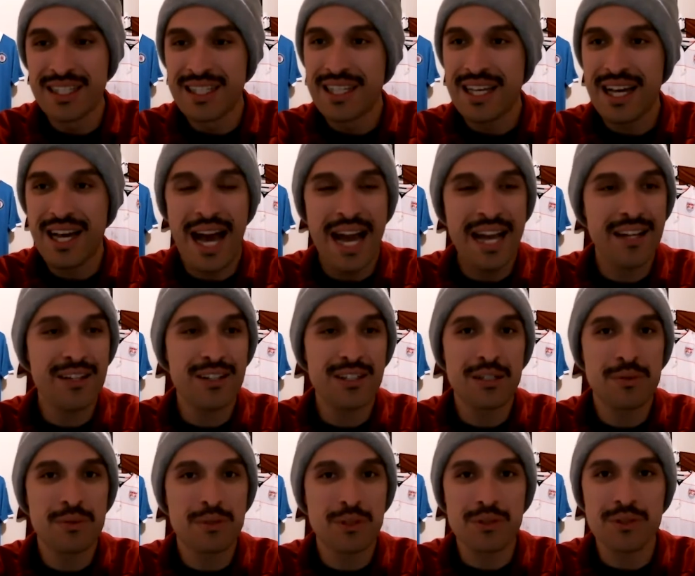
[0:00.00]
I couldn't
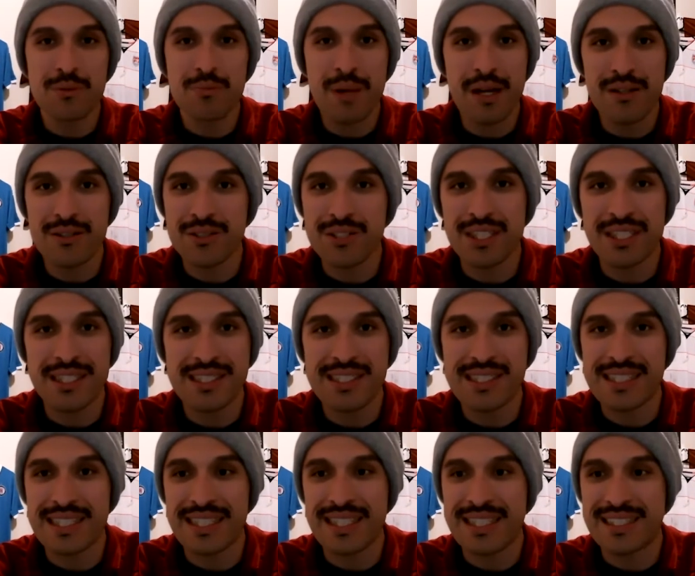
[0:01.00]
have chosen better seats,
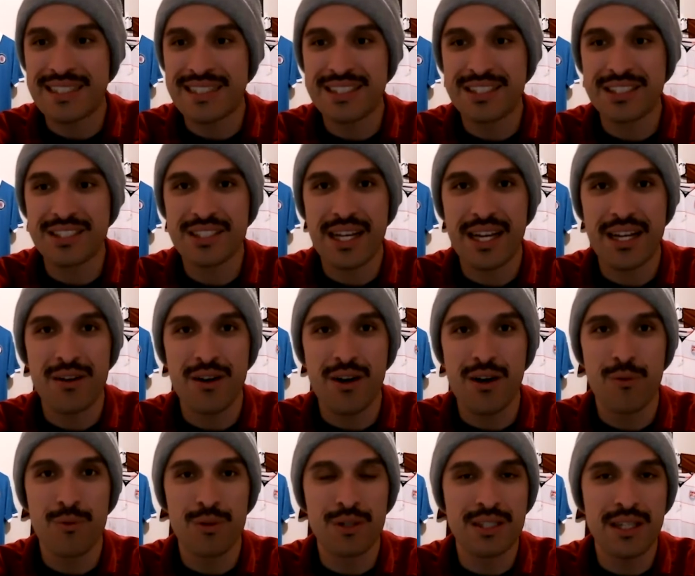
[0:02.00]
and it just kind of
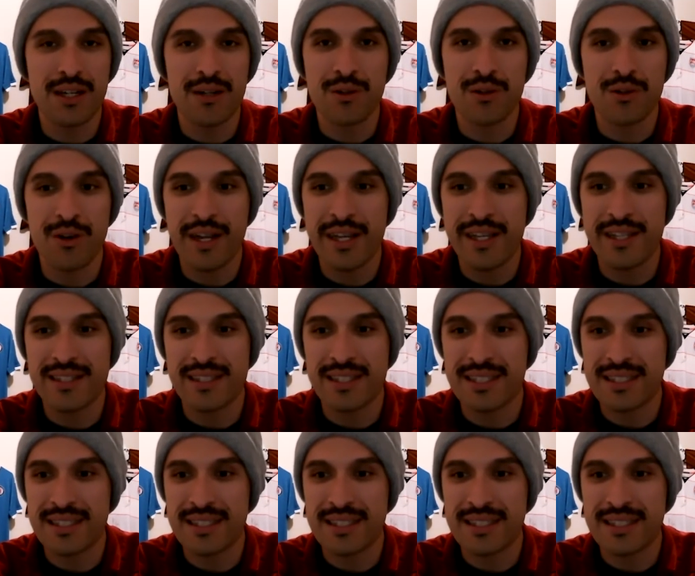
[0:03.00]
all worked out great.